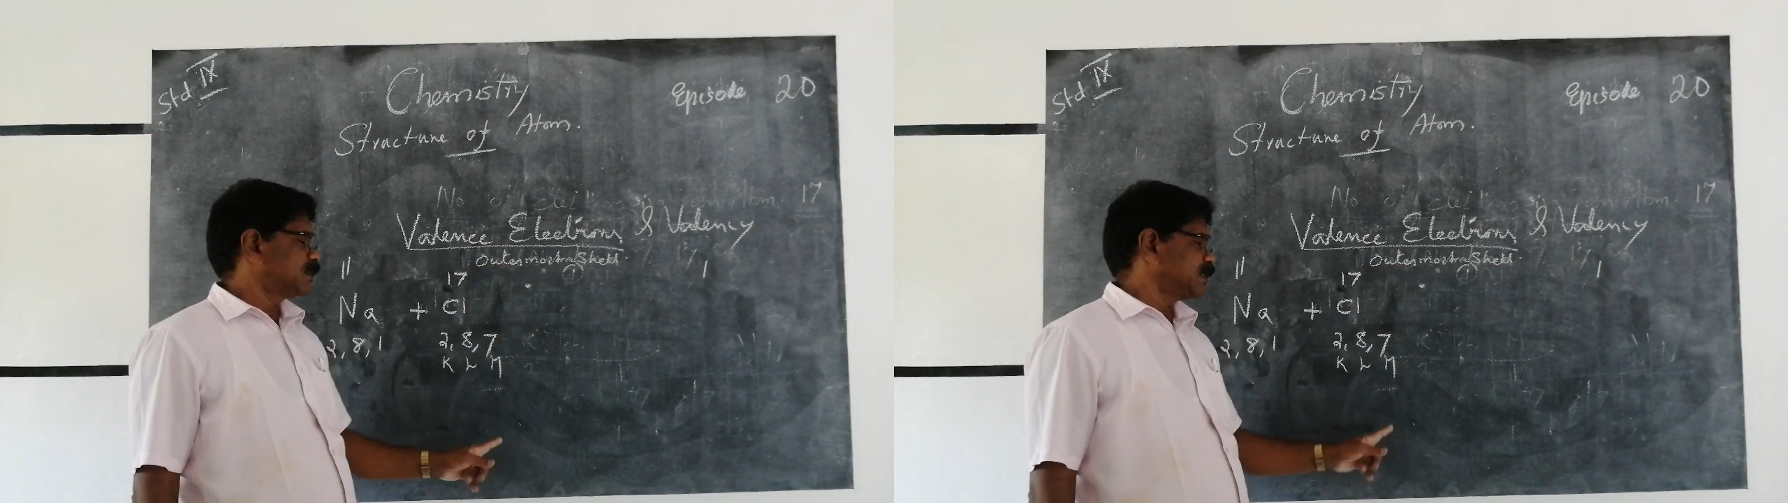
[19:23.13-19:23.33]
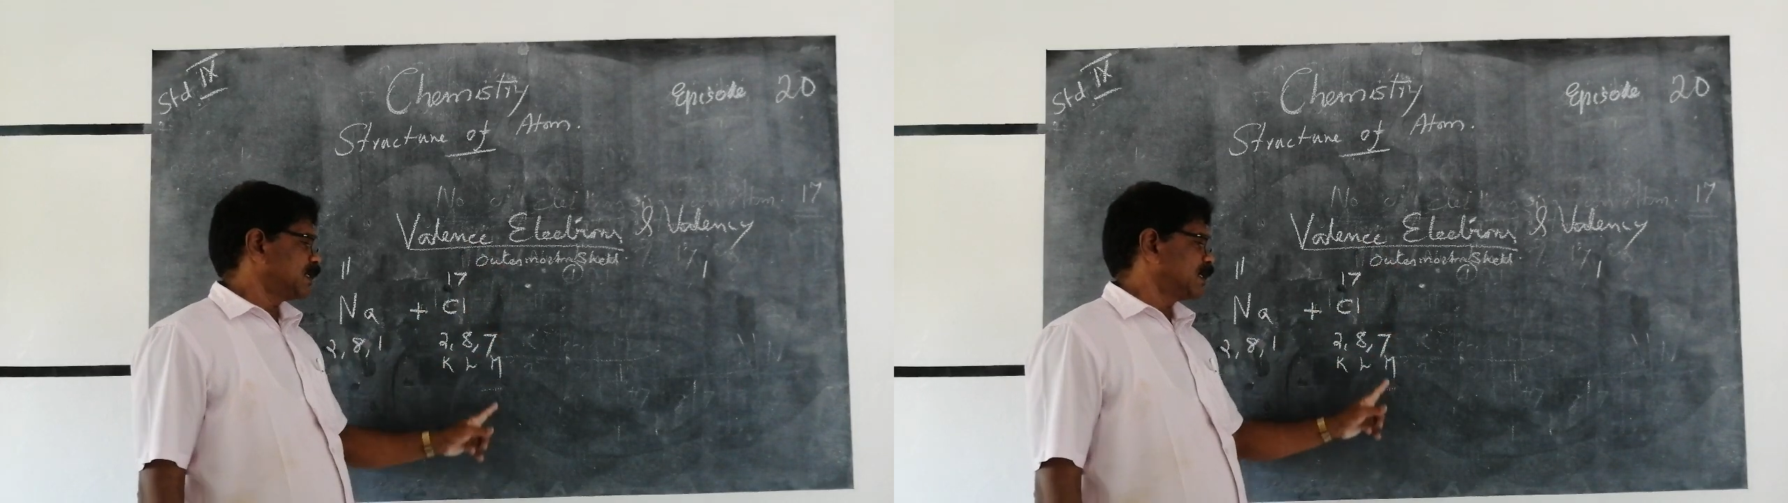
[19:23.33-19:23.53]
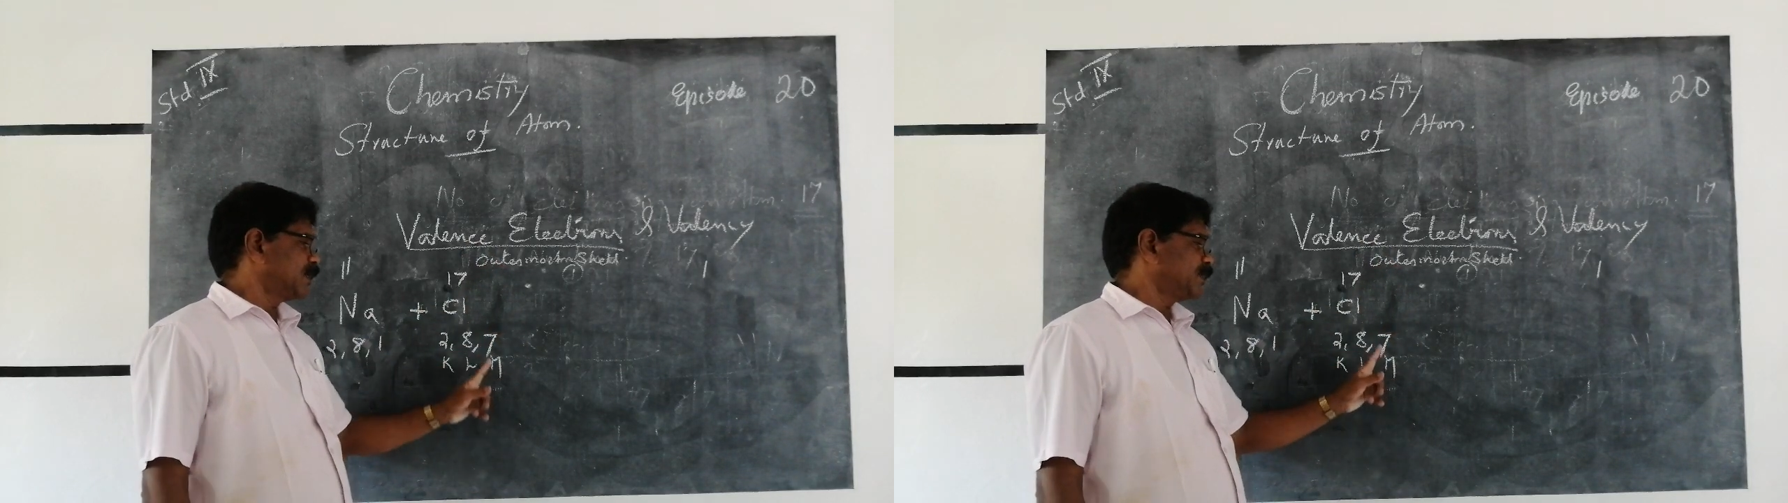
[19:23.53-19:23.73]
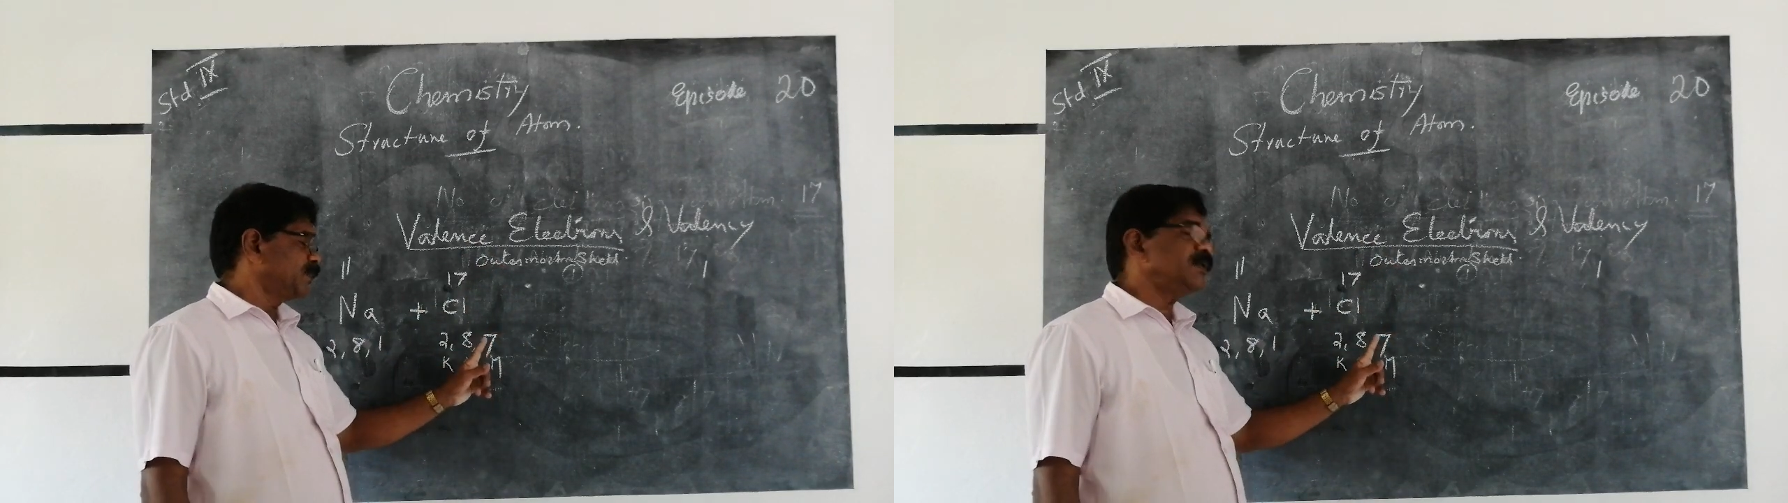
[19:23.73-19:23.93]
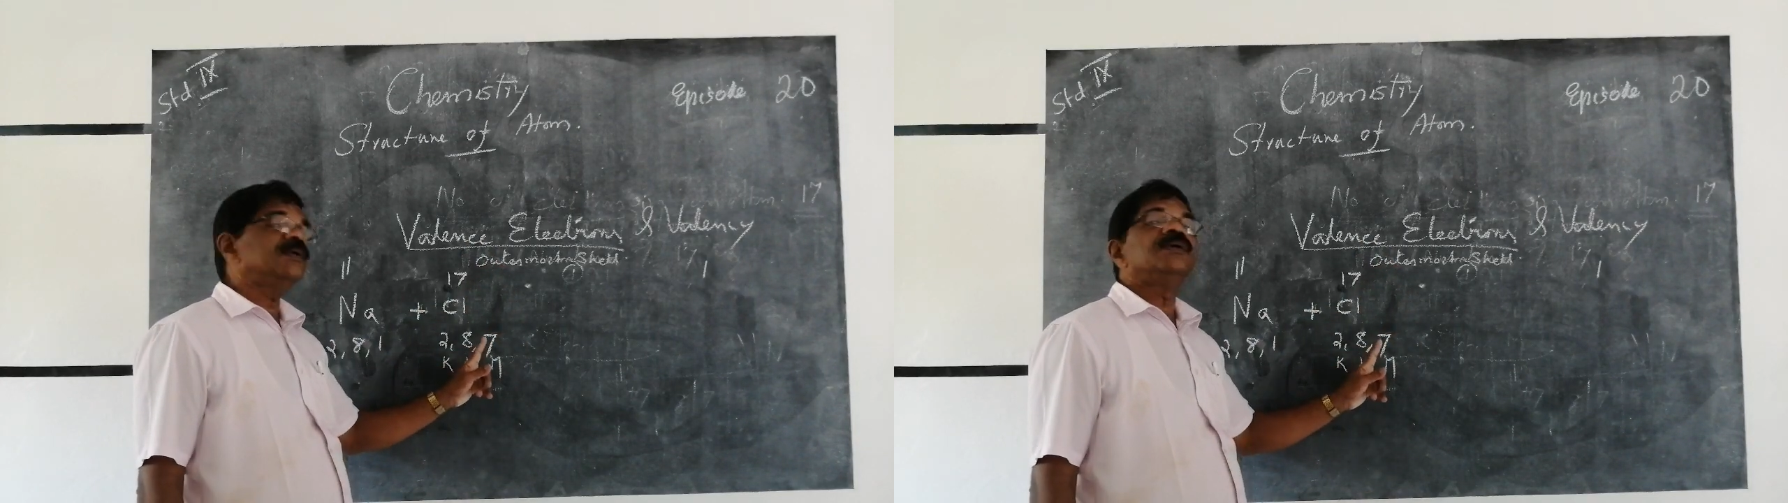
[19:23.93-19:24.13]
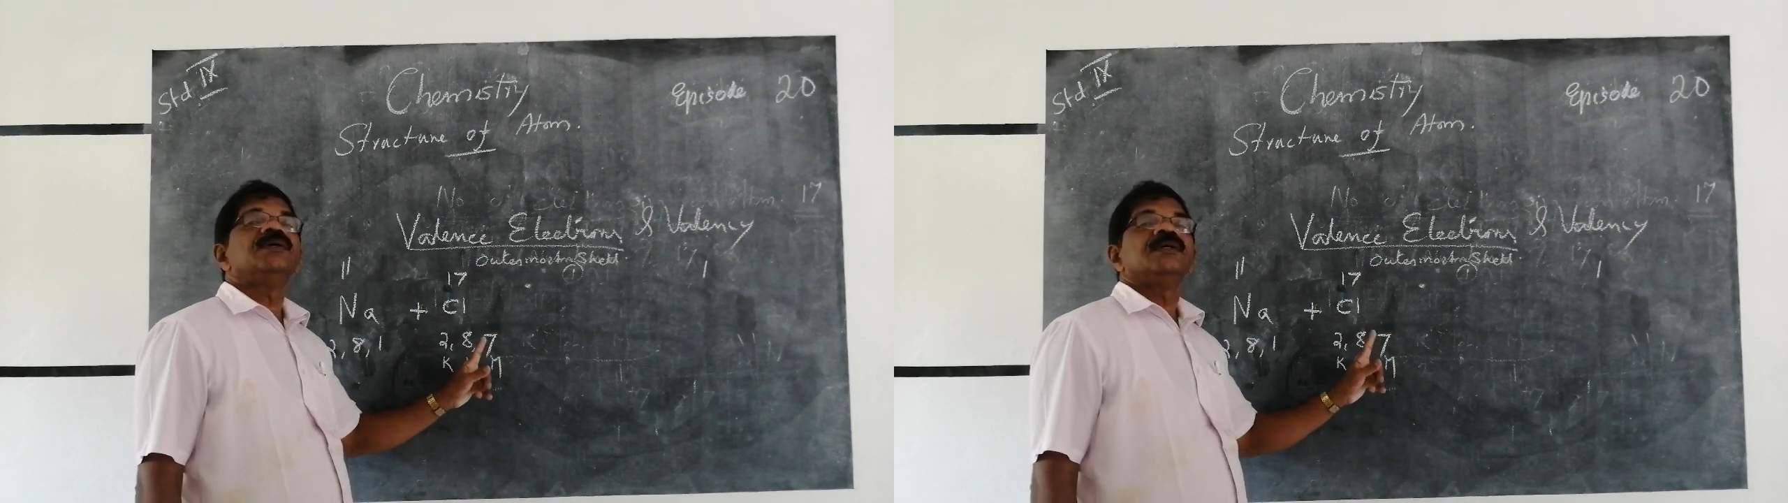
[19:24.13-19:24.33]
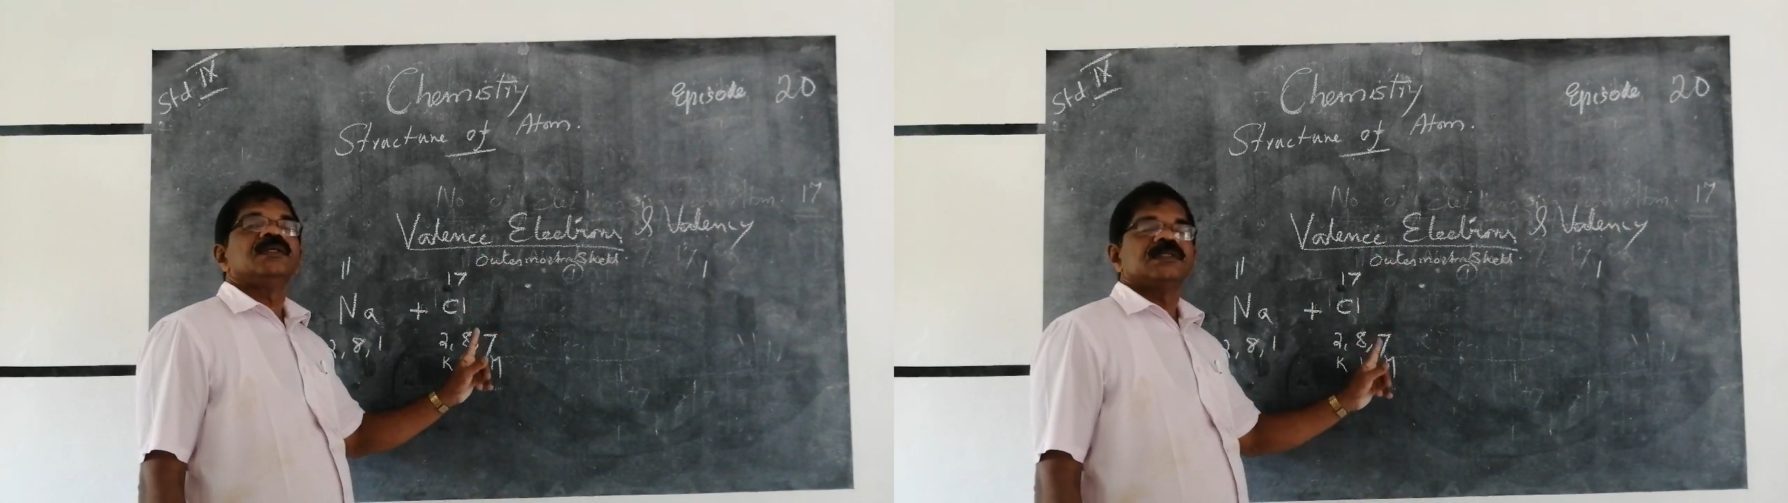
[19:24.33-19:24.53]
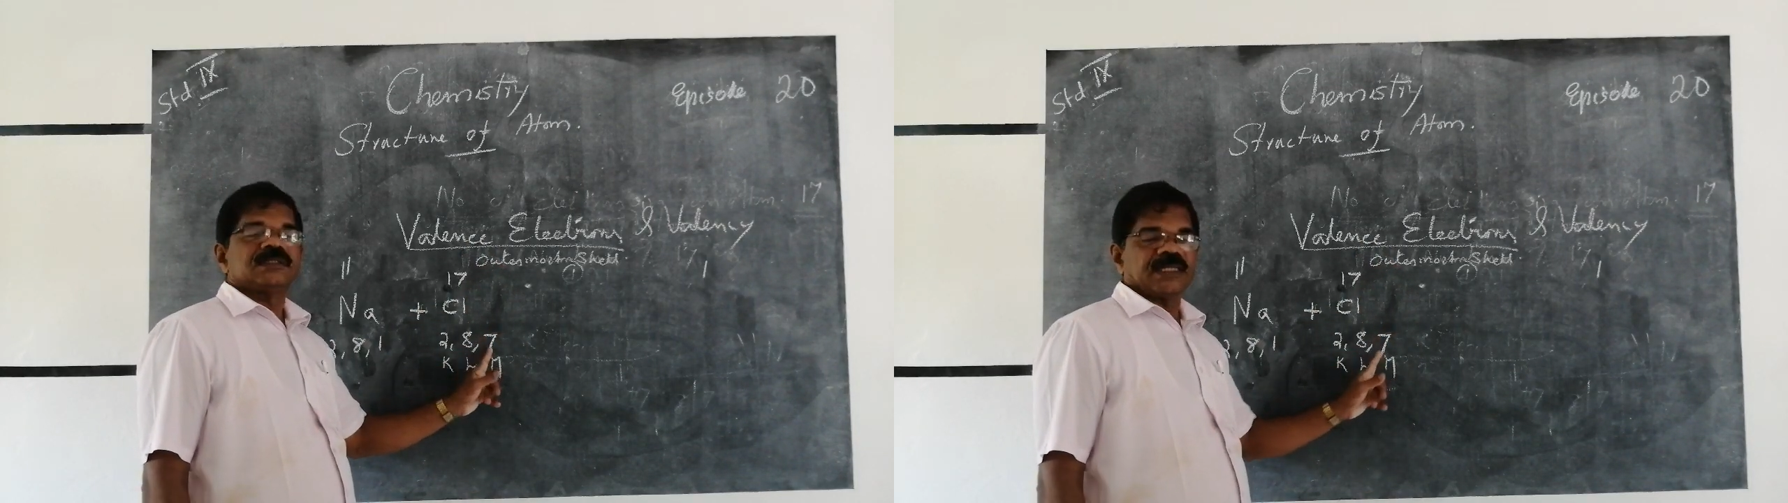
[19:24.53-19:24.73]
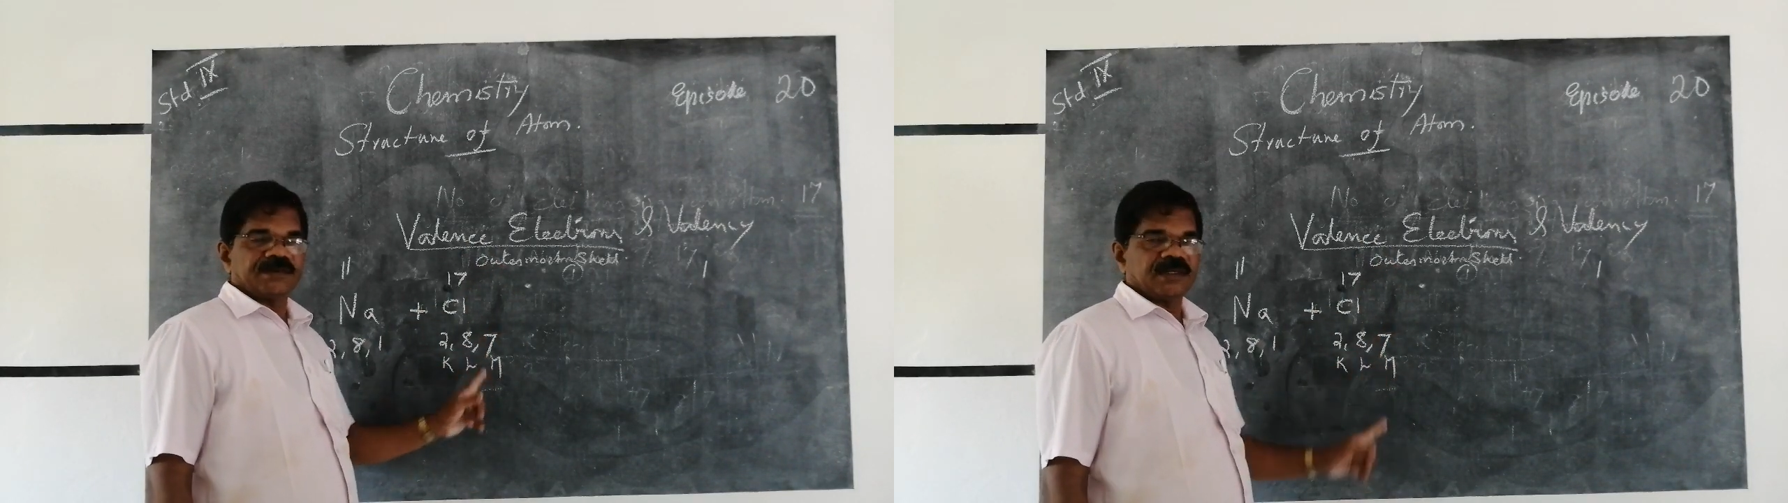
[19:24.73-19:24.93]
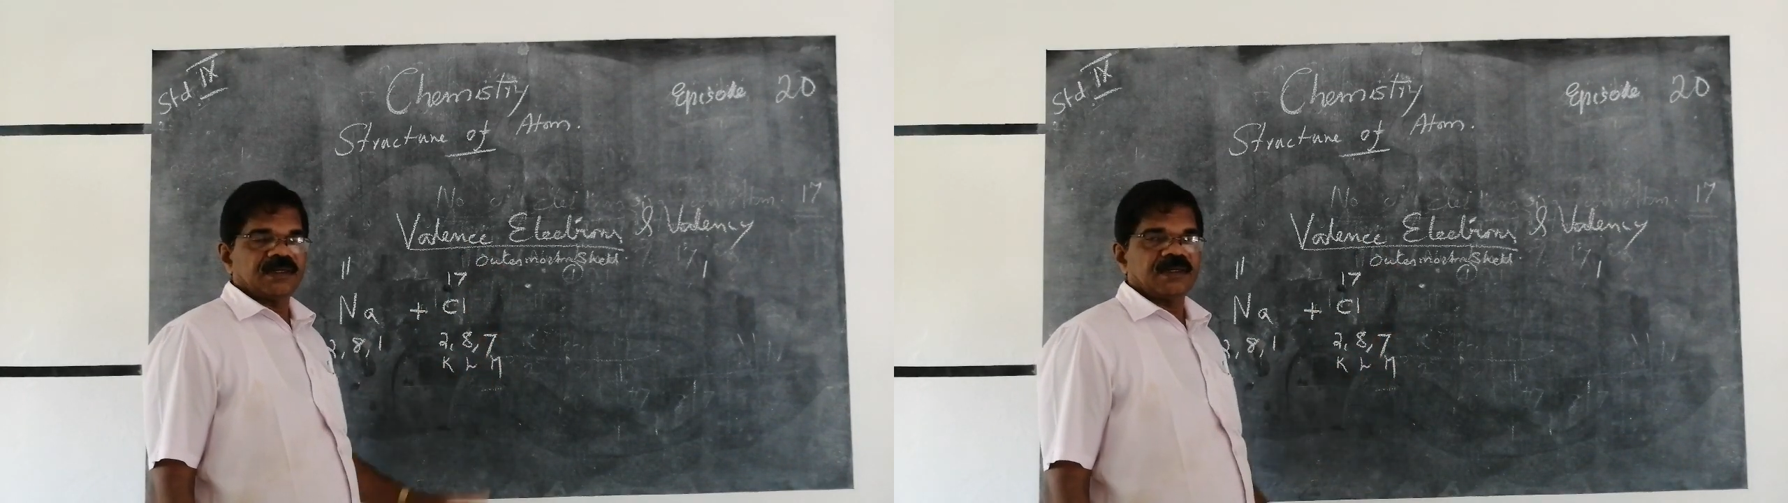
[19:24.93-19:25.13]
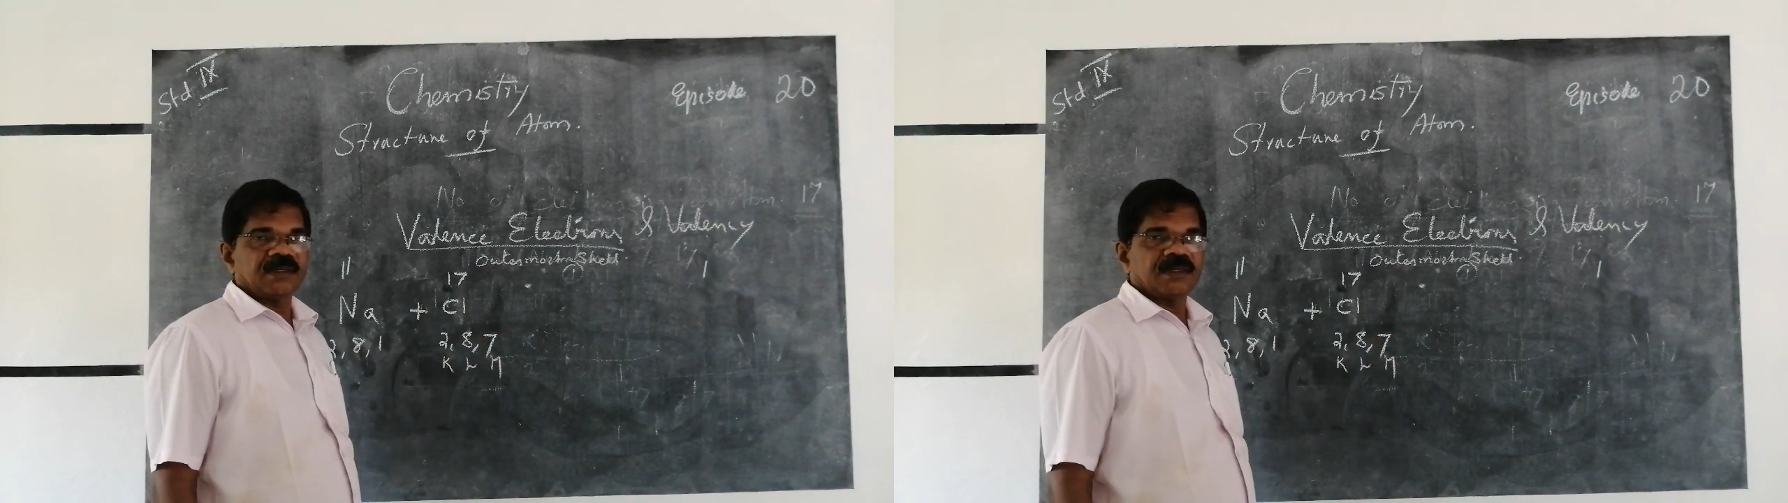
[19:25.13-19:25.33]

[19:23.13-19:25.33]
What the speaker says: is equal to 7.